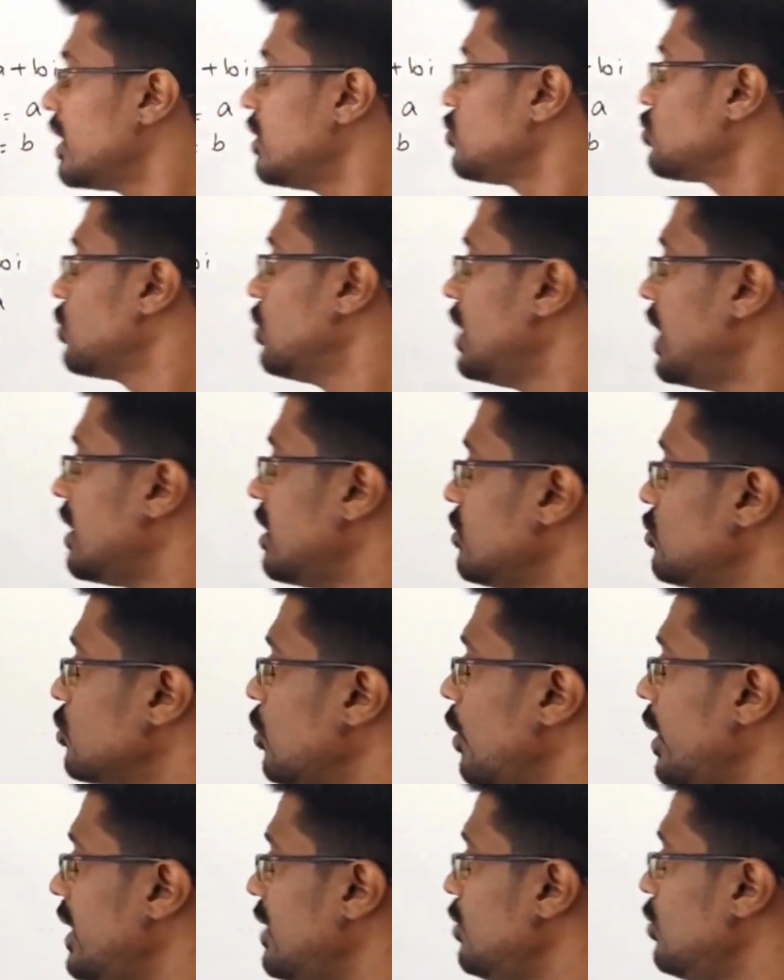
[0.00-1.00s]
So let us
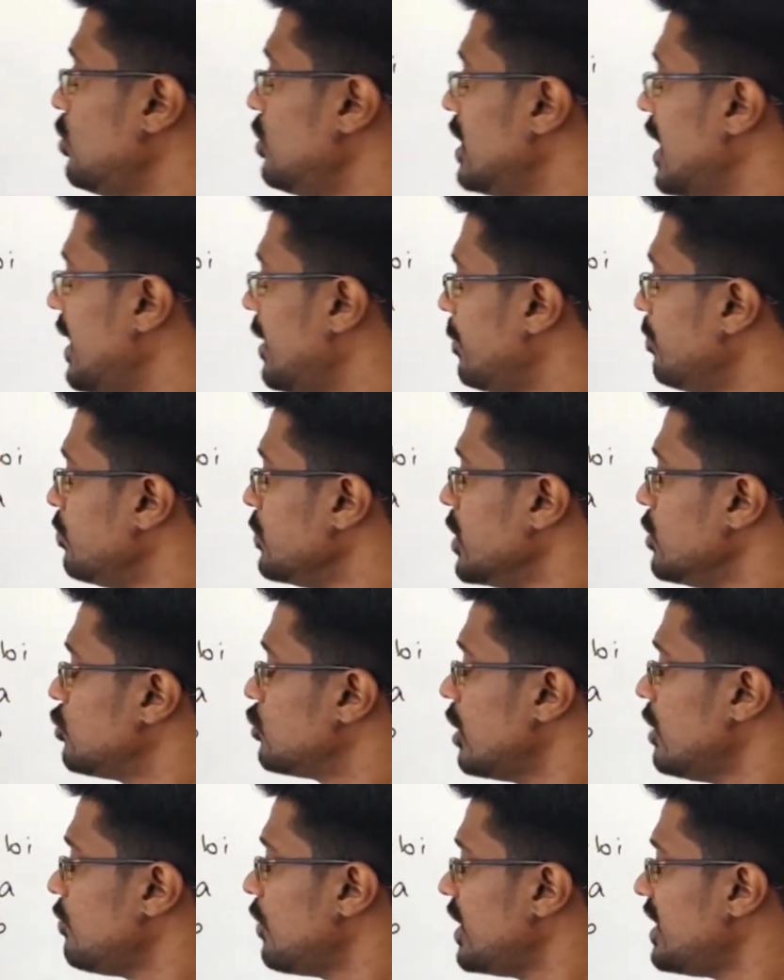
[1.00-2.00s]
go and do that.
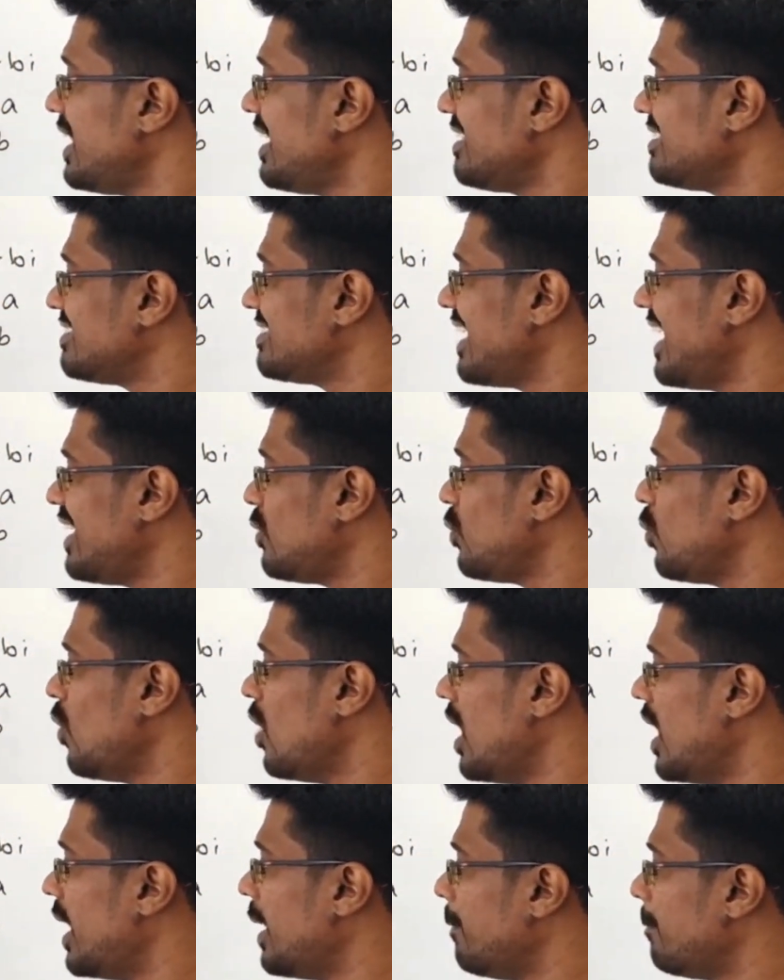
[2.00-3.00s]
So if I take
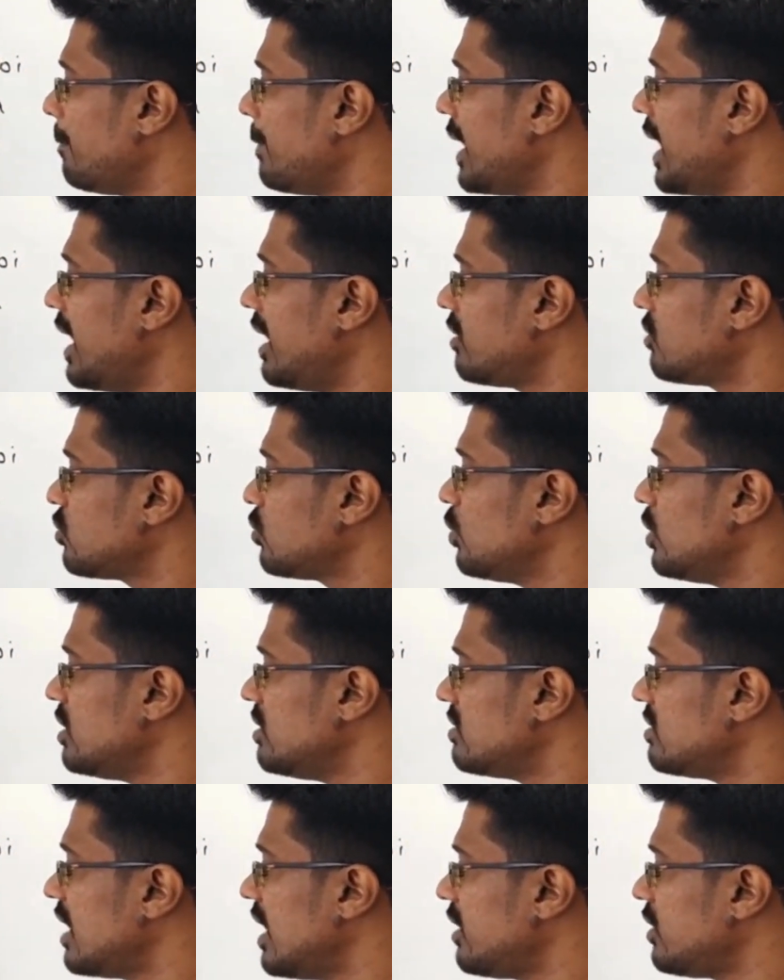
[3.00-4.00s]
Z1 plus
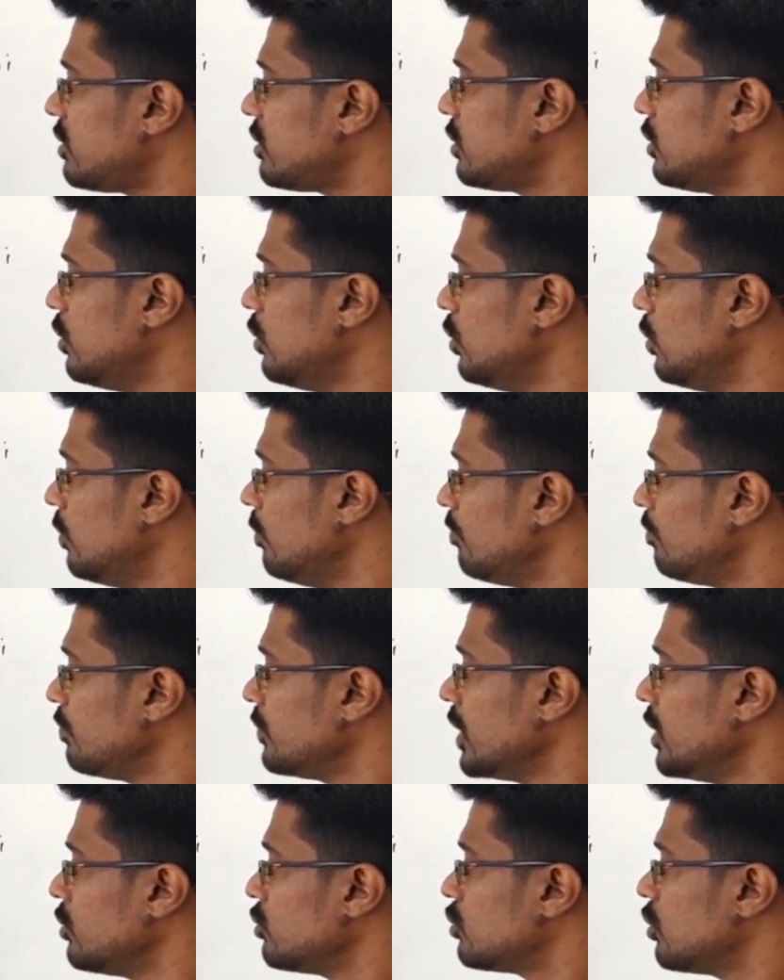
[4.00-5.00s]
with Z2,
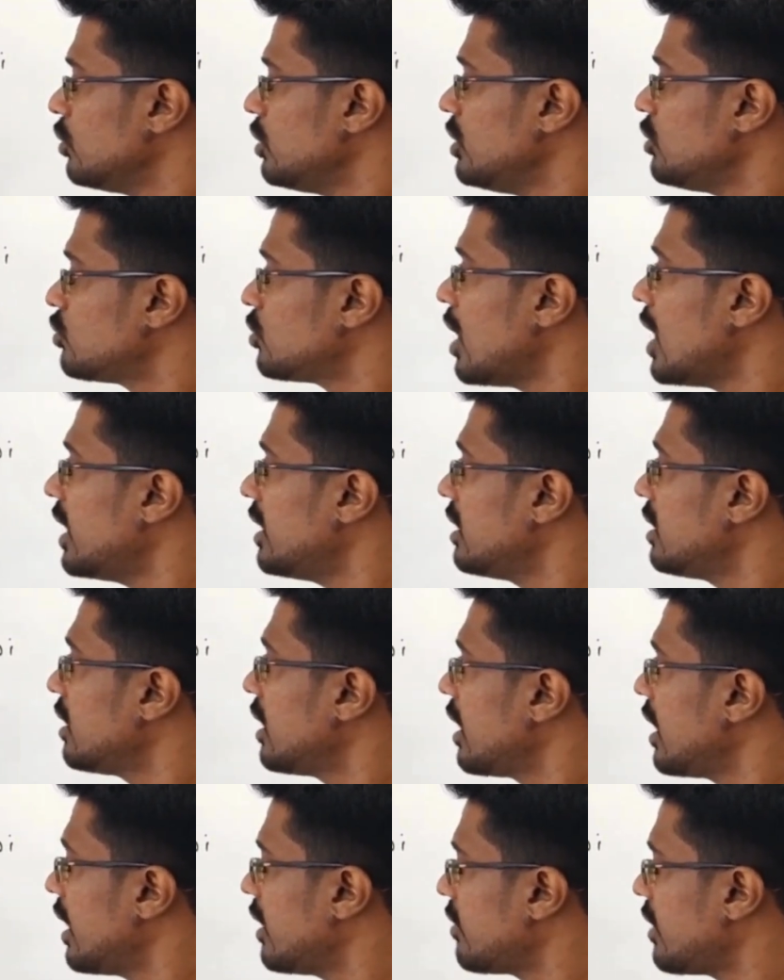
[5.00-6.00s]
so this one
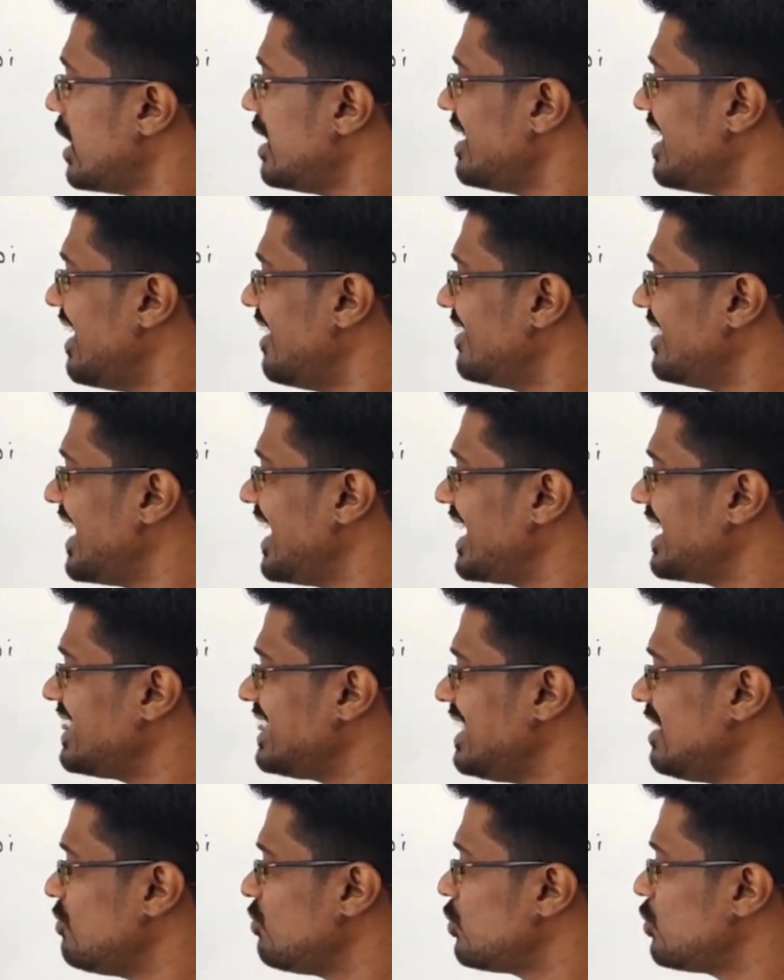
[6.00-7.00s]
I write down
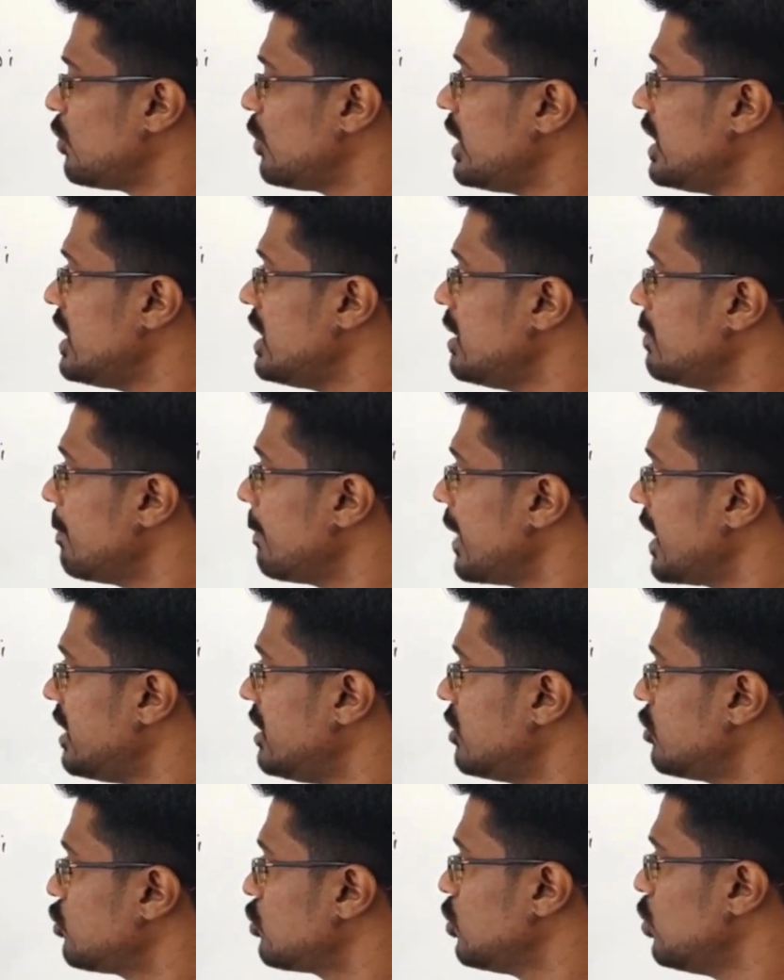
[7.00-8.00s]
negative 3
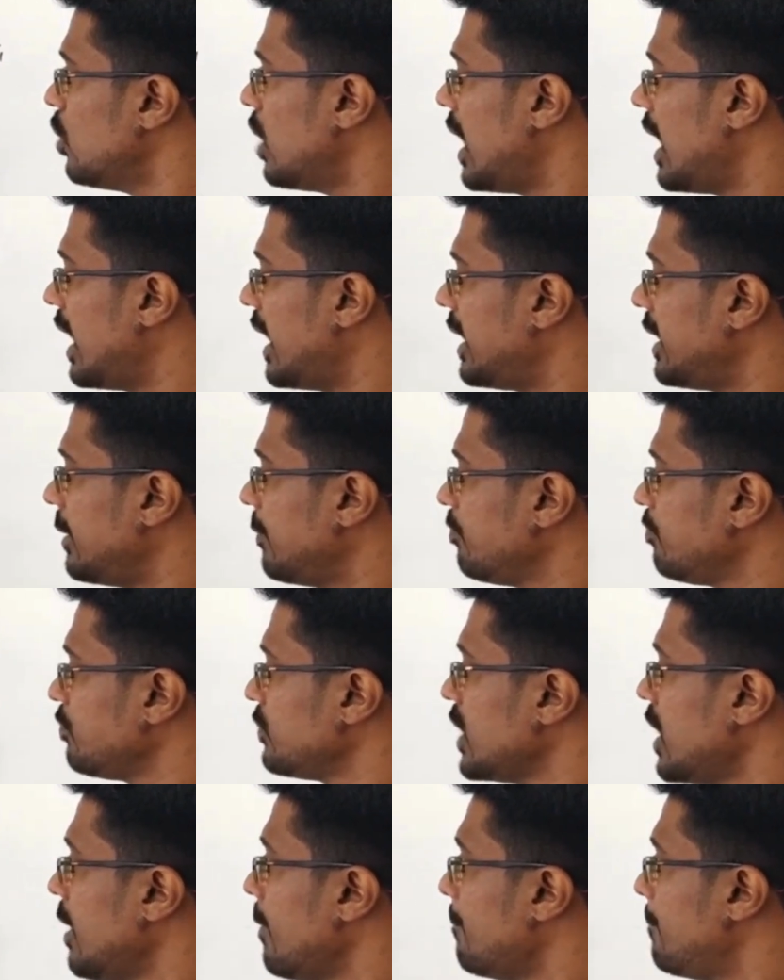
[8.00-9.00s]
minus 2i
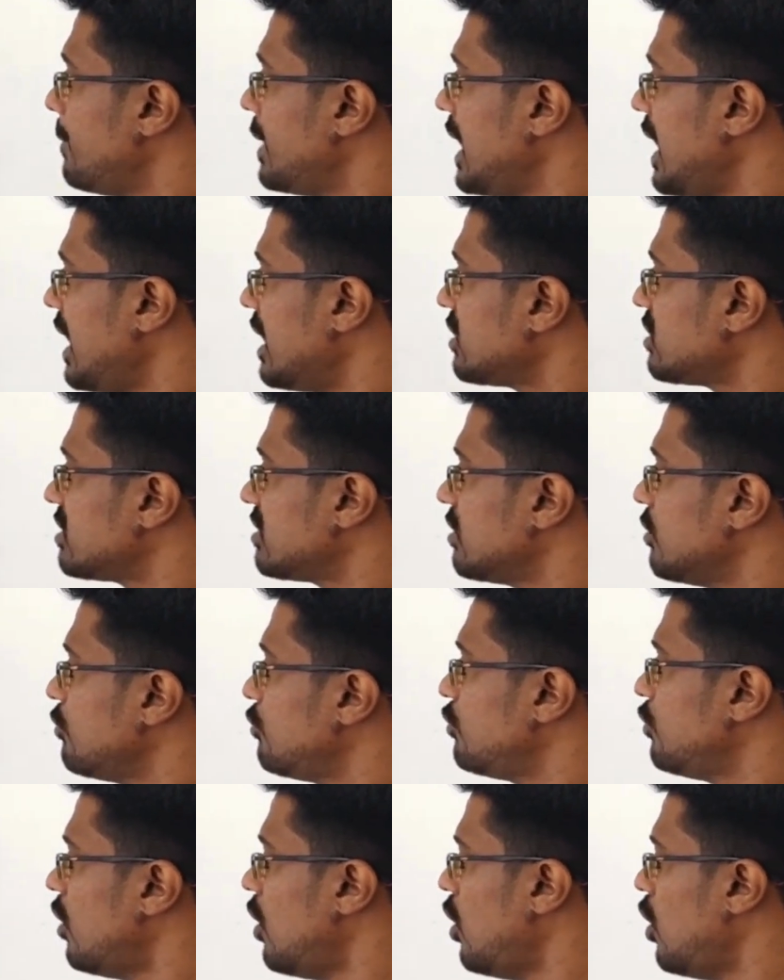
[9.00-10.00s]
plus
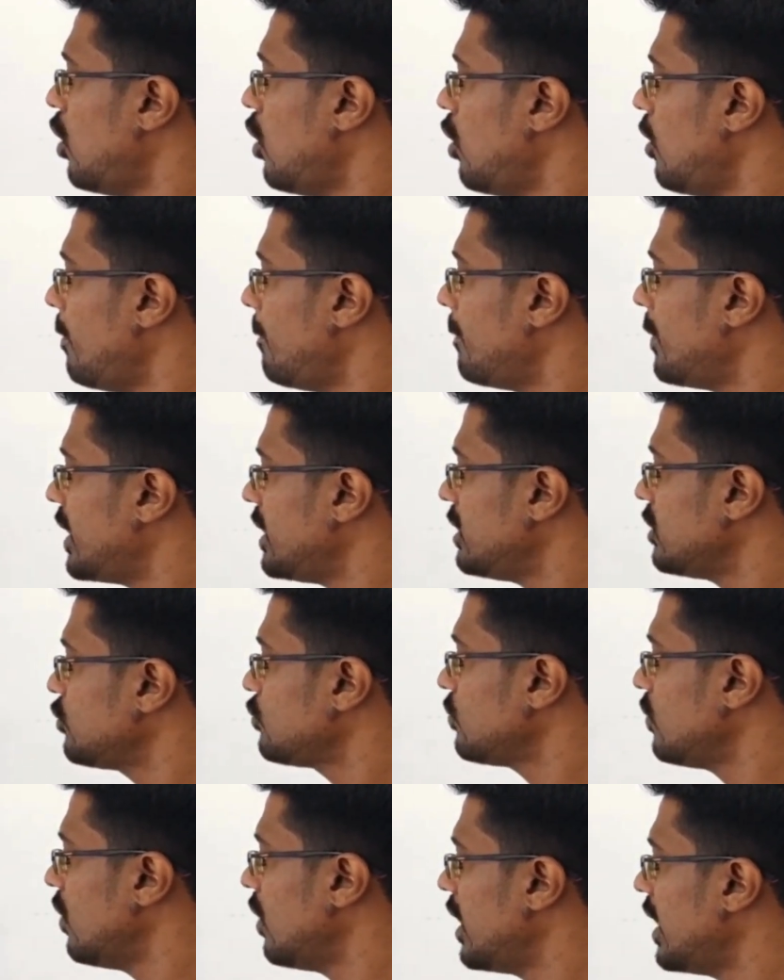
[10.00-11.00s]
4 minus
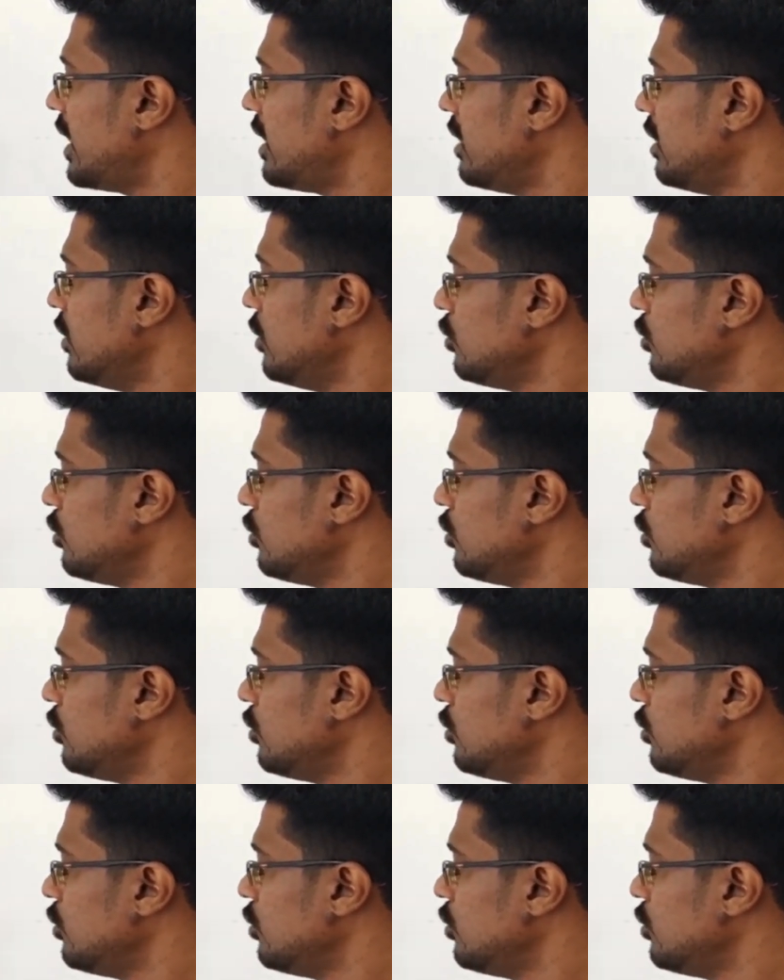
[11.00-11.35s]
4i.